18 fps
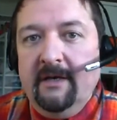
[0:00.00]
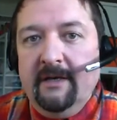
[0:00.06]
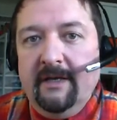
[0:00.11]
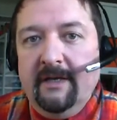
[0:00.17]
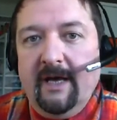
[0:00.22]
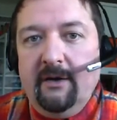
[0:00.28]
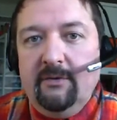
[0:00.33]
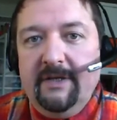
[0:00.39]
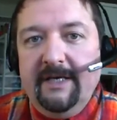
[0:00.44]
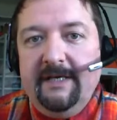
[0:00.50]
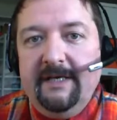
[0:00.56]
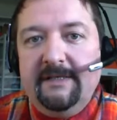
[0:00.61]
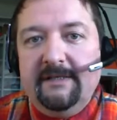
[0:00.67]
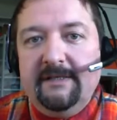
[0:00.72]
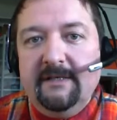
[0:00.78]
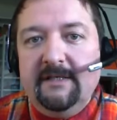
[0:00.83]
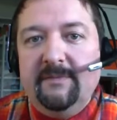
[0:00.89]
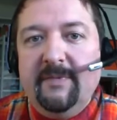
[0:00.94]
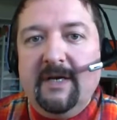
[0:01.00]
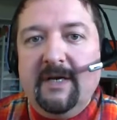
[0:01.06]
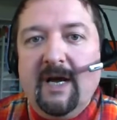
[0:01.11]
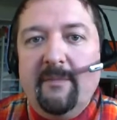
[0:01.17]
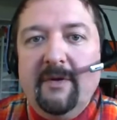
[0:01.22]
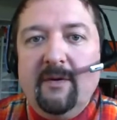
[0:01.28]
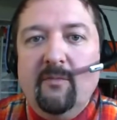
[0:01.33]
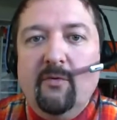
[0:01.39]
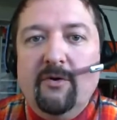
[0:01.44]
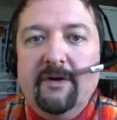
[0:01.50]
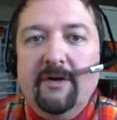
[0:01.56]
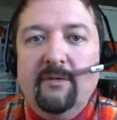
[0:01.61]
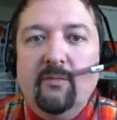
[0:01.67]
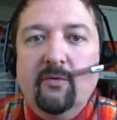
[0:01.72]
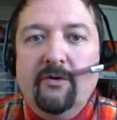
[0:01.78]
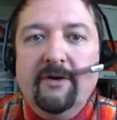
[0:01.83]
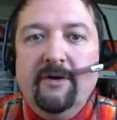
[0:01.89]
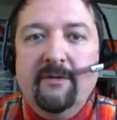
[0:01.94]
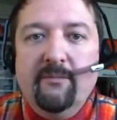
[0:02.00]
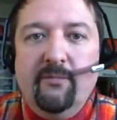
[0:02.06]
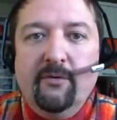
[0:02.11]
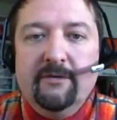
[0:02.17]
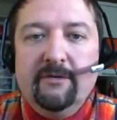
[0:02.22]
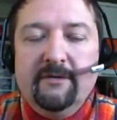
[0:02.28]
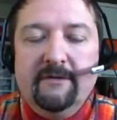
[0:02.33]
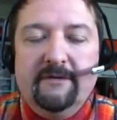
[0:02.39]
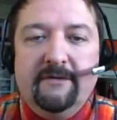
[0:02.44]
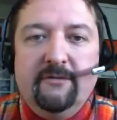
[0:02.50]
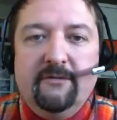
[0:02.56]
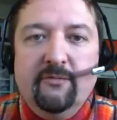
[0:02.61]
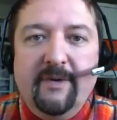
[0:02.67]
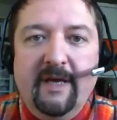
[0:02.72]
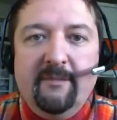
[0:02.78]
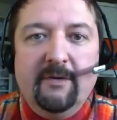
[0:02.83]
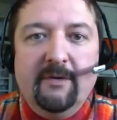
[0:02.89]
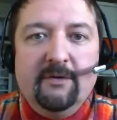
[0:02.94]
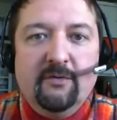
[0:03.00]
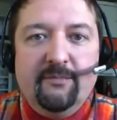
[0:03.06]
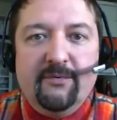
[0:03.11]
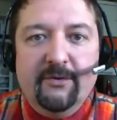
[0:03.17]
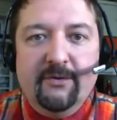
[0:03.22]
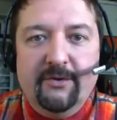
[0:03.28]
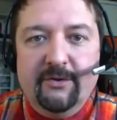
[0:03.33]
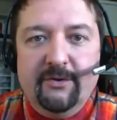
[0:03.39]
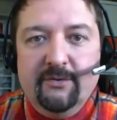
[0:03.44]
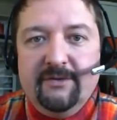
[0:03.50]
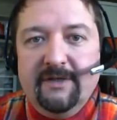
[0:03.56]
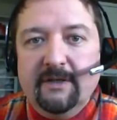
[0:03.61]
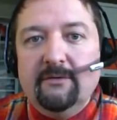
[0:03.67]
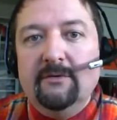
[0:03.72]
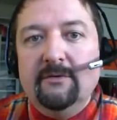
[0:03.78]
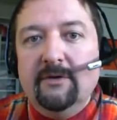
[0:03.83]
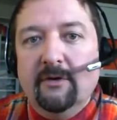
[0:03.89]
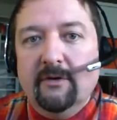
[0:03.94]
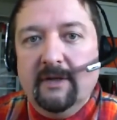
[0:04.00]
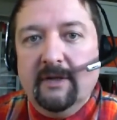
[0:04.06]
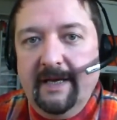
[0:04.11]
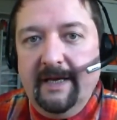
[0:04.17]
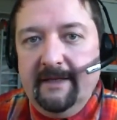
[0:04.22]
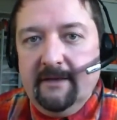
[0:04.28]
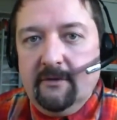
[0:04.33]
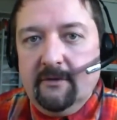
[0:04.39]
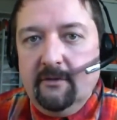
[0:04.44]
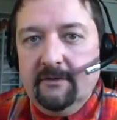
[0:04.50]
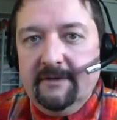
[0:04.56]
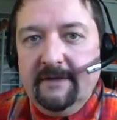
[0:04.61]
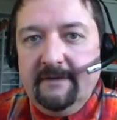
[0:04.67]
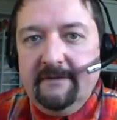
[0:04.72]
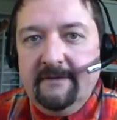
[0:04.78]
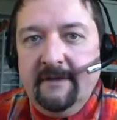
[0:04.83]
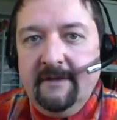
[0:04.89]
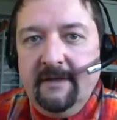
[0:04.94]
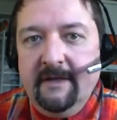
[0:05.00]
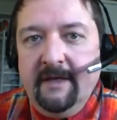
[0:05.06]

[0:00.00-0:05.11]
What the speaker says: Nowadays, it's becoming more and more important to be able to produce a good online content.